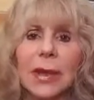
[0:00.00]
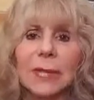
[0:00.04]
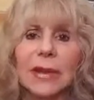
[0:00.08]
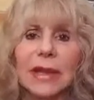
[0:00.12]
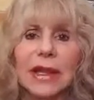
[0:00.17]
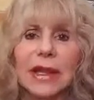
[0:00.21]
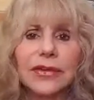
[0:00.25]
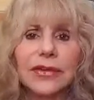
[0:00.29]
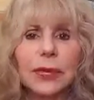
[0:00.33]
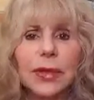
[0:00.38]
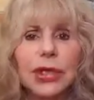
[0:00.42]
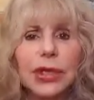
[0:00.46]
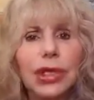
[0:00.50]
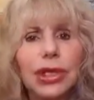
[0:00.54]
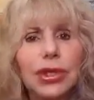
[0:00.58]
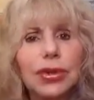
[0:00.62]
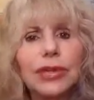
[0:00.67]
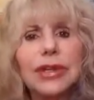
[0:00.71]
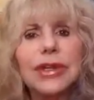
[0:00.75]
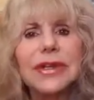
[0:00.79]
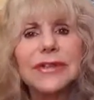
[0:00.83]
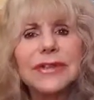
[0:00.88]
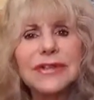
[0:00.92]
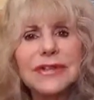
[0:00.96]
Because when
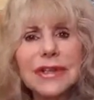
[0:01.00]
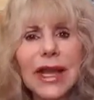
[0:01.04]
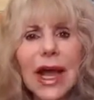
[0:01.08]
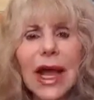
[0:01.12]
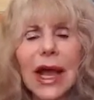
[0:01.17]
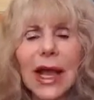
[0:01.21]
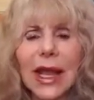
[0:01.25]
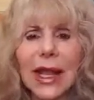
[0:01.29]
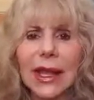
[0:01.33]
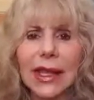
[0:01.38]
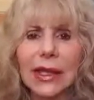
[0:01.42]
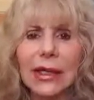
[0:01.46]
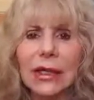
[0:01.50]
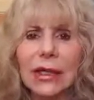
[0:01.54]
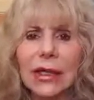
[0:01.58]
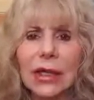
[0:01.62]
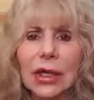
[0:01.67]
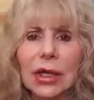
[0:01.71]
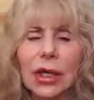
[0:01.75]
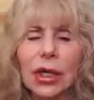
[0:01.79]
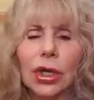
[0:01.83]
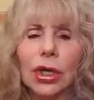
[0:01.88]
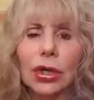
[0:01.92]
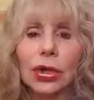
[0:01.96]
you
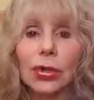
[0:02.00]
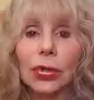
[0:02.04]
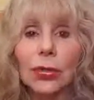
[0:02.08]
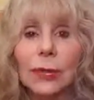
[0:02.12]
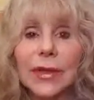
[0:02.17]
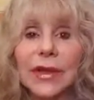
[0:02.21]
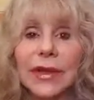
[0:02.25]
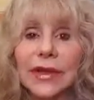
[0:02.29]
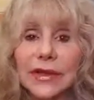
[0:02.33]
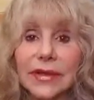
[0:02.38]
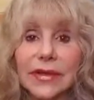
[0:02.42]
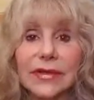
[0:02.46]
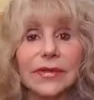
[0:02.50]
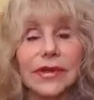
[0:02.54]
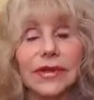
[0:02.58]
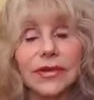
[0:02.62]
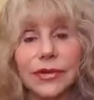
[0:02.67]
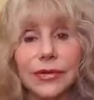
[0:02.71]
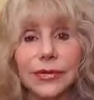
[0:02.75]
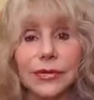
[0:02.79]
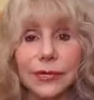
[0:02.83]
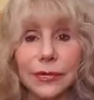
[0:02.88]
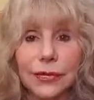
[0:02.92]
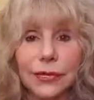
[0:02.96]
decide whom it is
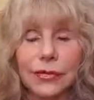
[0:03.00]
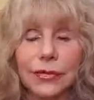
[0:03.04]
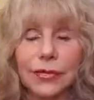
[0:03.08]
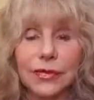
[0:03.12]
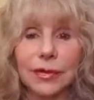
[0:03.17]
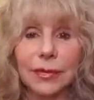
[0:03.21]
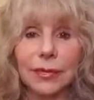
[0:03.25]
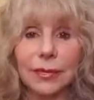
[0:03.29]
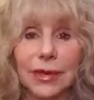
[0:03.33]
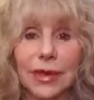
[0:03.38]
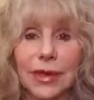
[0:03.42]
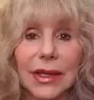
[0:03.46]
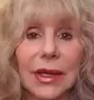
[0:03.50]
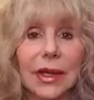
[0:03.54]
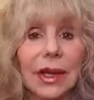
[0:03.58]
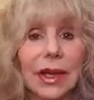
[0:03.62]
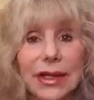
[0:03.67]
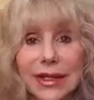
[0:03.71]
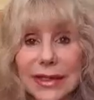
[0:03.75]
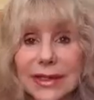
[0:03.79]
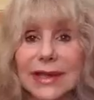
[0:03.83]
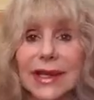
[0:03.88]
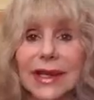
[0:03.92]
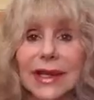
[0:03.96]
that you choose to be
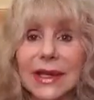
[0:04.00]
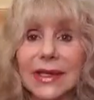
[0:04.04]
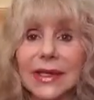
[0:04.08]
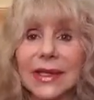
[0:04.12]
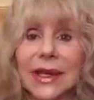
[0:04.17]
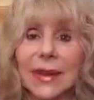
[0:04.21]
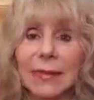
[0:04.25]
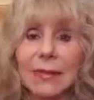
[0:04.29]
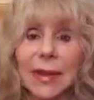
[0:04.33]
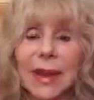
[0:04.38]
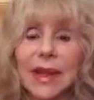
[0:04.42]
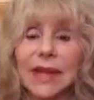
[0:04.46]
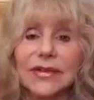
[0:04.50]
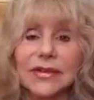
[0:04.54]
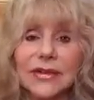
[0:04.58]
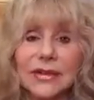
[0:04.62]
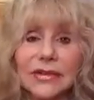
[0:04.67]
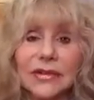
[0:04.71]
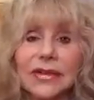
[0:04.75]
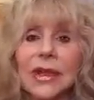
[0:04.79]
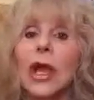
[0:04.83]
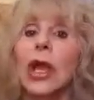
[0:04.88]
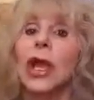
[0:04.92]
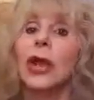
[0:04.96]
on a day-to-day
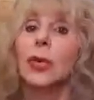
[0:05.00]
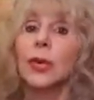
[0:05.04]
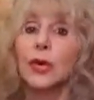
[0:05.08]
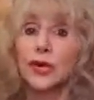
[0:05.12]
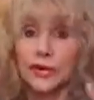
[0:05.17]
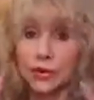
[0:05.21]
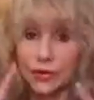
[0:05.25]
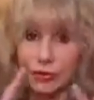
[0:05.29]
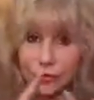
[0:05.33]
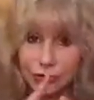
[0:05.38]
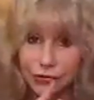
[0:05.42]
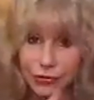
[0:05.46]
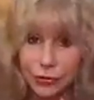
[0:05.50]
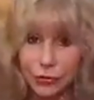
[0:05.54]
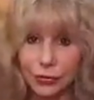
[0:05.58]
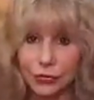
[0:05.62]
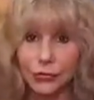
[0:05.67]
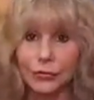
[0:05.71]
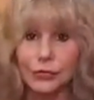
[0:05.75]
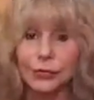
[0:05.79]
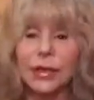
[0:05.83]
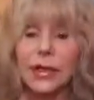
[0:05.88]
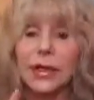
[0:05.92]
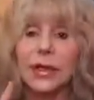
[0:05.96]
basis, with your
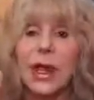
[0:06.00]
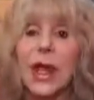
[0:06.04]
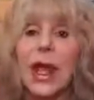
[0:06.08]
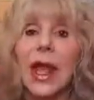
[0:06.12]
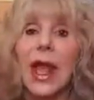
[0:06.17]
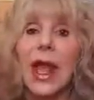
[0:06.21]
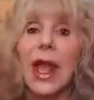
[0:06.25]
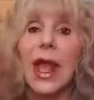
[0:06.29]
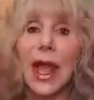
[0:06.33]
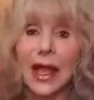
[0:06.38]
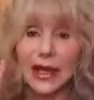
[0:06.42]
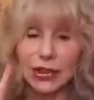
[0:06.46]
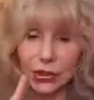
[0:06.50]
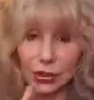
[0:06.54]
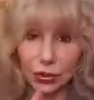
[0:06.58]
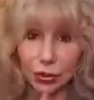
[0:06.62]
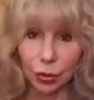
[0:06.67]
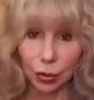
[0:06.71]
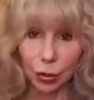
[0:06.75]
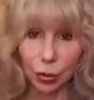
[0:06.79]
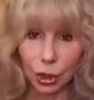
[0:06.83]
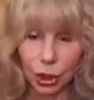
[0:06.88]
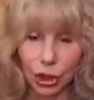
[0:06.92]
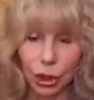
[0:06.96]
children, at
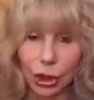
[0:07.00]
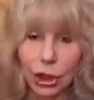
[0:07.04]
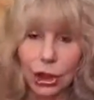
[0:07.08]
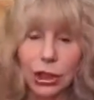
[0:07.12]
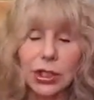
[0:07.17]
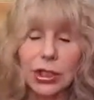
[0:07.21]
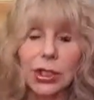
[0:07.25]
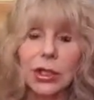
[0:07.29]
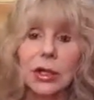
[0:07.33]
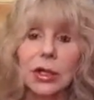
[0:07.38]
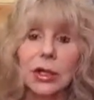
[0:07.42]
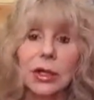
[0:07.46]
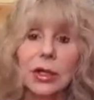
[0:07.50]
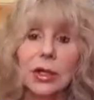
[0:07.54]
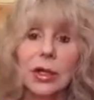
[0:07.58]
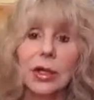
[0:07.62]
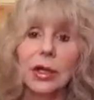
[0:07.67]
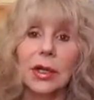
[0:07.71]
your work,